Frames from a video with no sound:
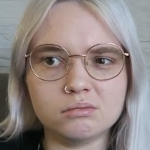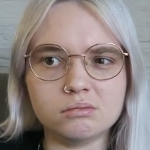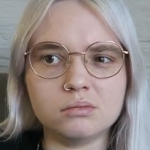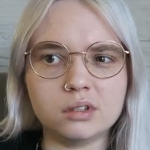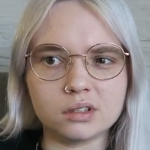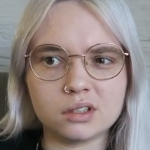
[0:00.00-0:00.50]

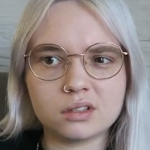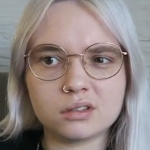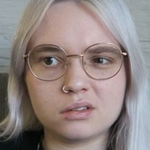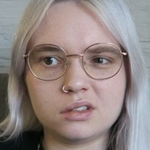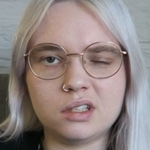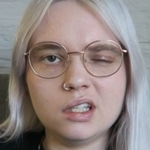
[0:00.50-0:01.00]
but
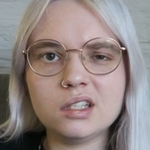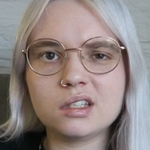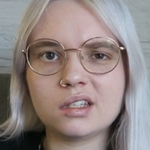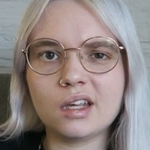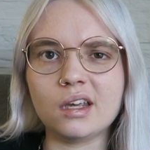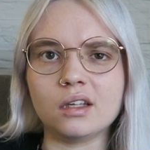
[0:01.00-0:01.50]

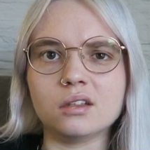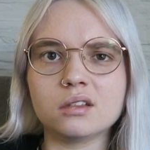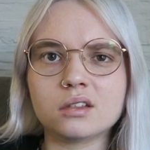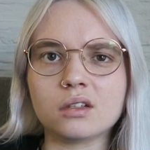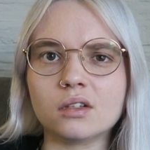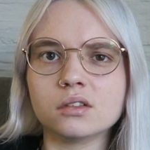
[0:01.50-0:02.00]
these
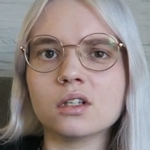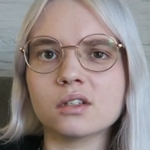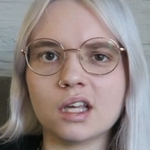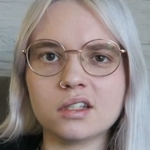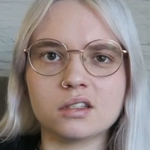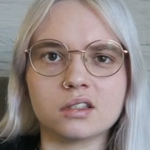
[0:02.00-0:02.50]
things are not
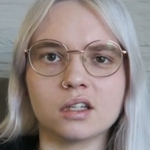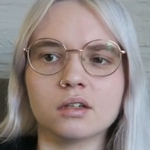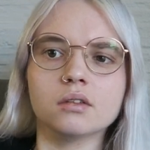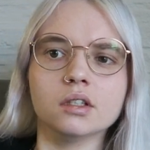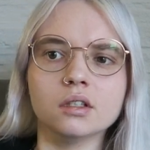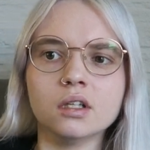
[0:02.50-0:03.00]

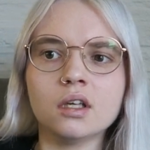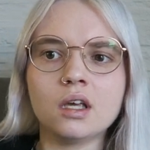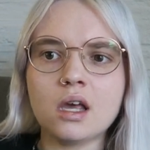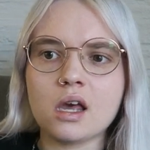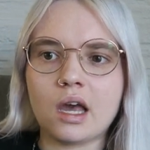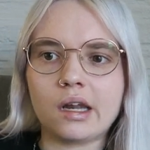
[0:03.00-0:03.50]
necessary.
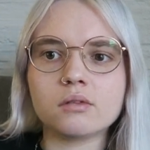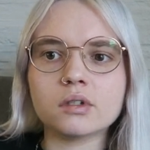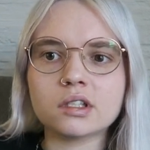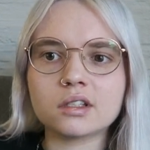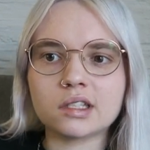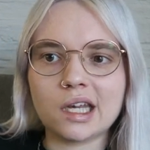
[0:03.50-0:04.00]
And it
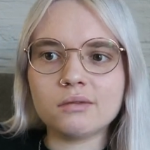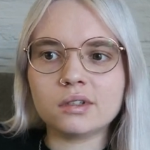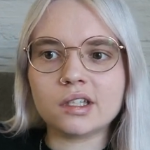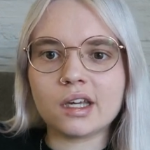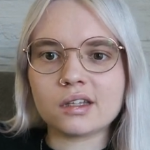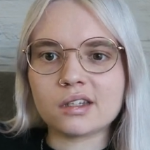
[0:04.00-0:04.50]
was the same
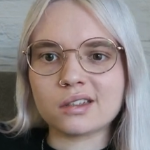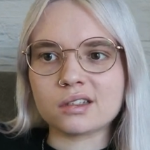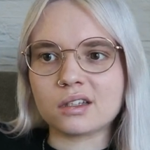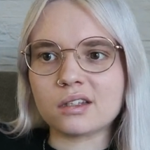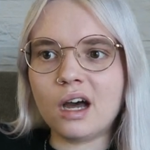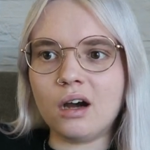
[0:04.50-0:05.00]
when they attacked
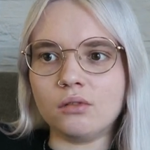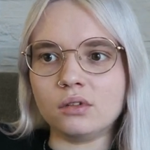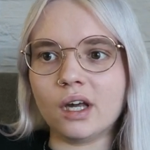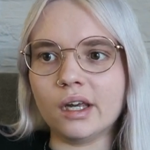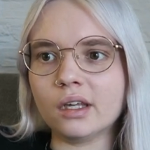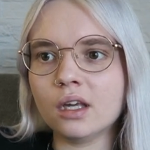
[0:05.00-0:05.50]
the town.
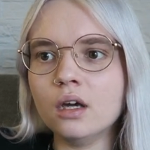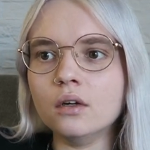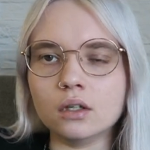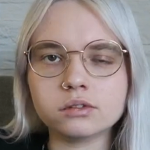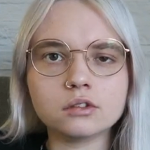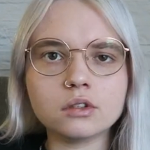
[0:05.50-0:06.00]
Like,
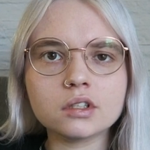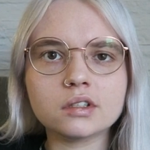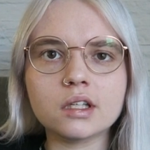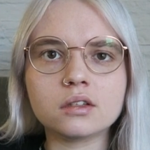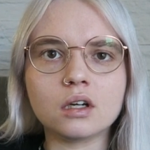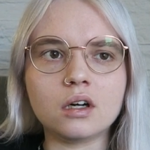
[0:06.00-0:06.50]
of course
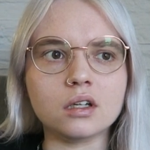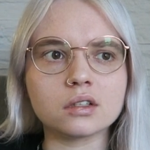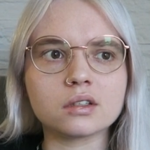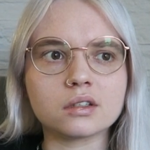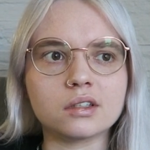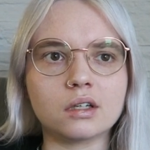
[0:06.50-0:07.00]
they
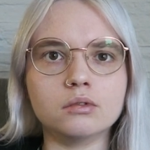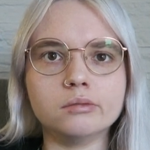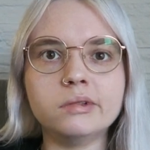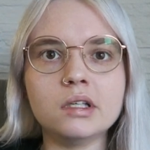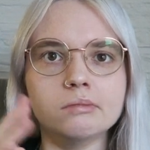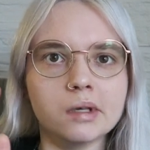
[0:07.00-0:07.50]
thought there
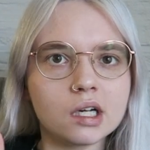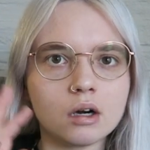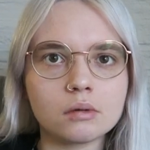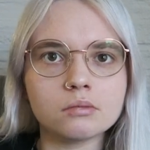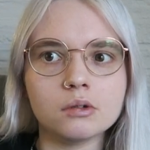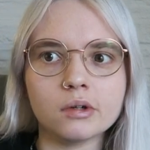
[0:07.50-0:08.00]
would be a big
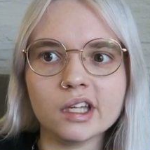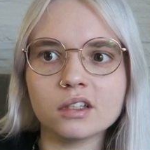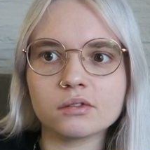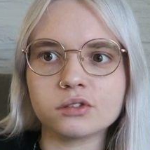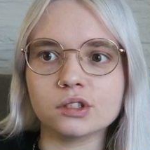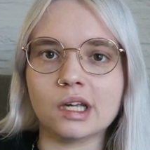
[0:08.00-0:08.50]
army
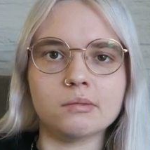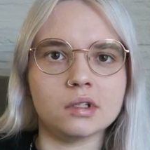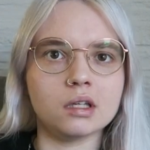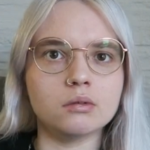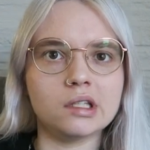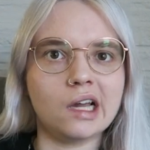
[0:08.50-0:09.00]
waiting for them
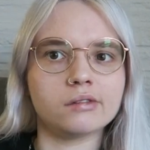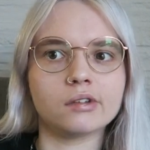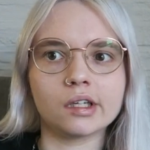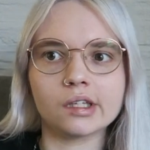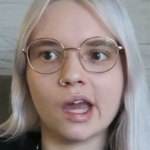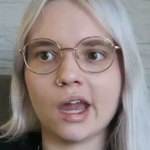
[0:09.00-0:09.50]
and they would have
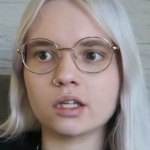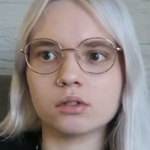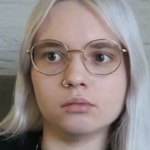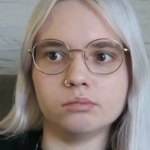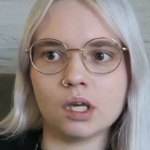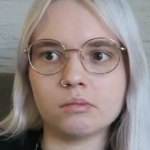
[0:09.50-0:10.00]
like an
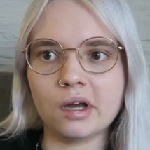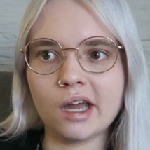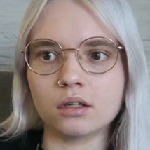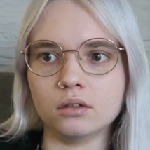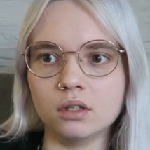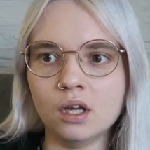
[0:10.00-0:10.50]
actual big
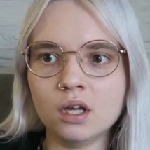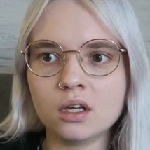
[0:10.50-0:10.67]
battle.